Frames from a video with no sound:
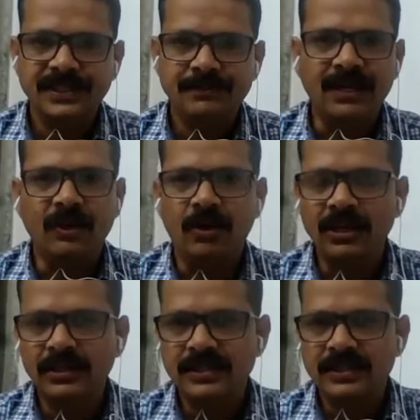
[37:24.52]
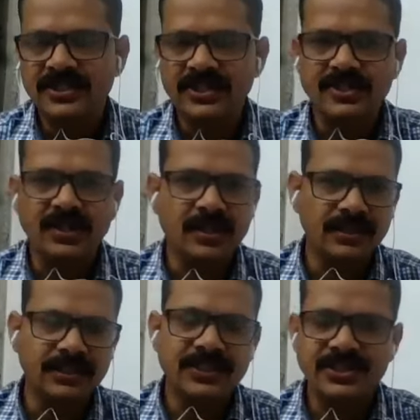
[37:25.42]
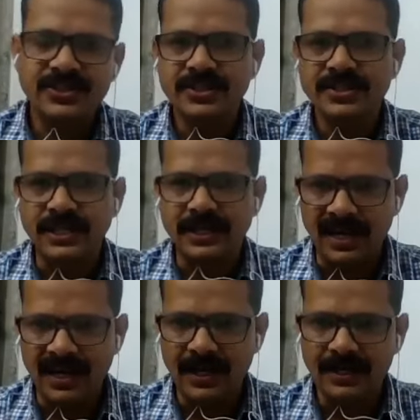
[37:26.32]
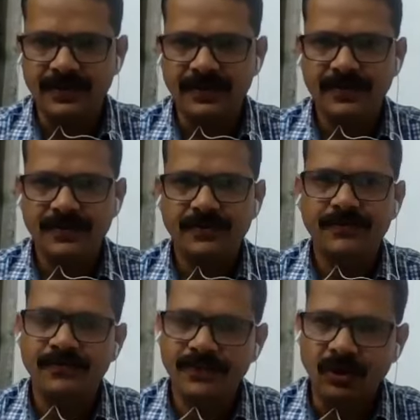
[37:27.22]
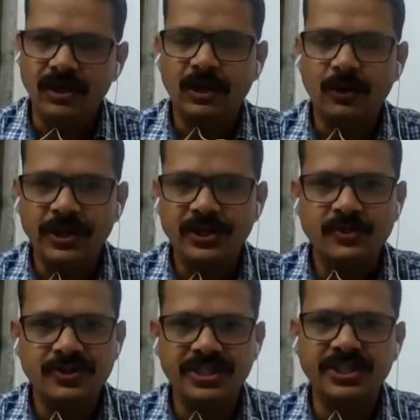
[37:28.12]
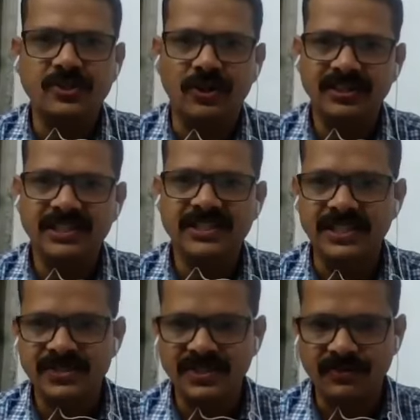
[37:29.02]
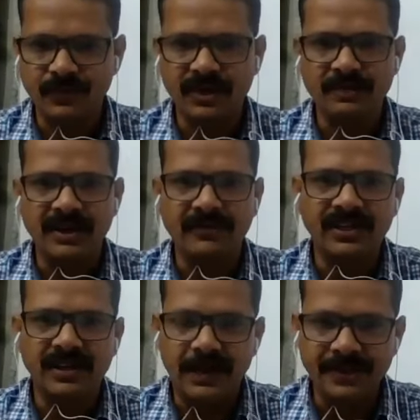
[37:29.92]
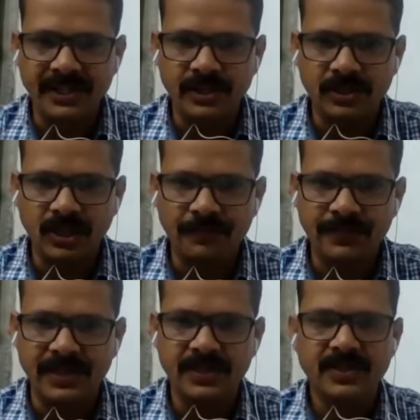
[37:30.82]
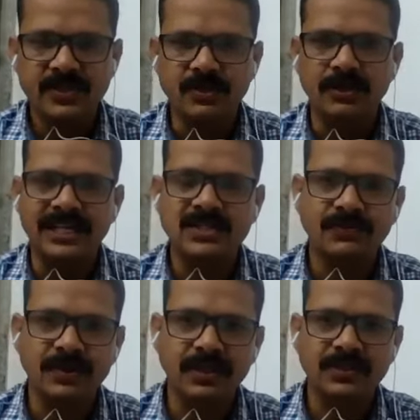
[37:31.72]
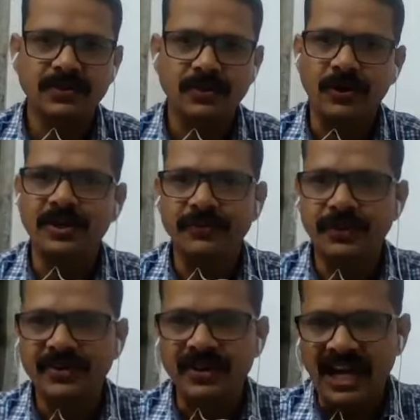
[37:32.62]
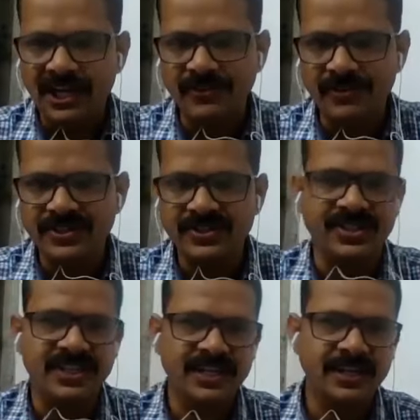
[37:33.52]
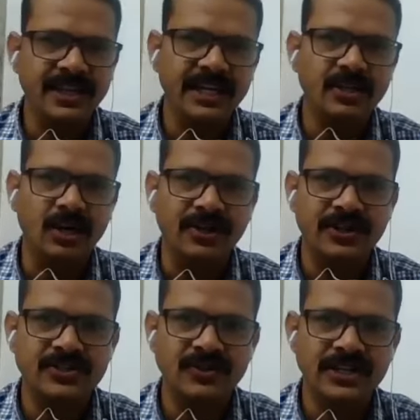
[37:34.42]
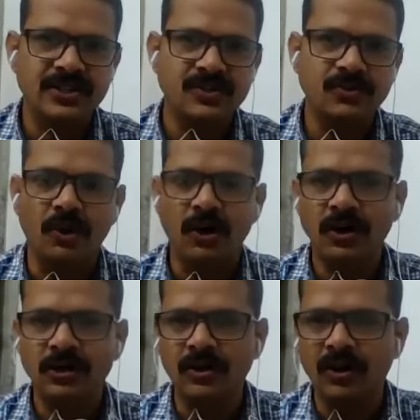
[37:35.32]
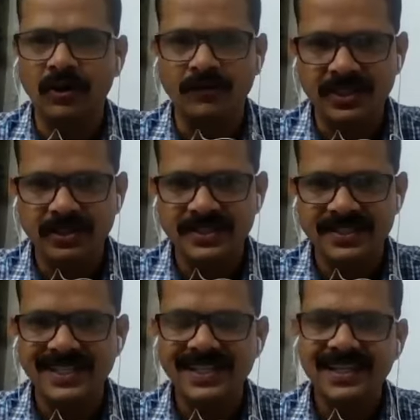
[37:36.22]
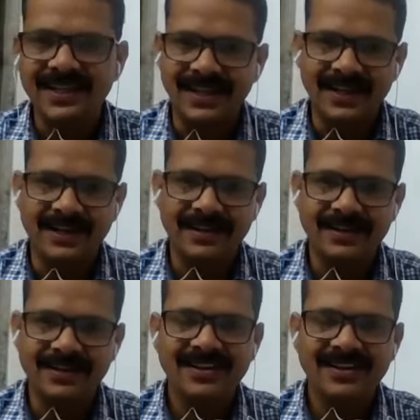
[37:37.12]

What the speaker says: other teachers and I, we all are going to teach on this session one by one grammatical topic. So let's work on our accuracy. And again, congratulate to all winners. And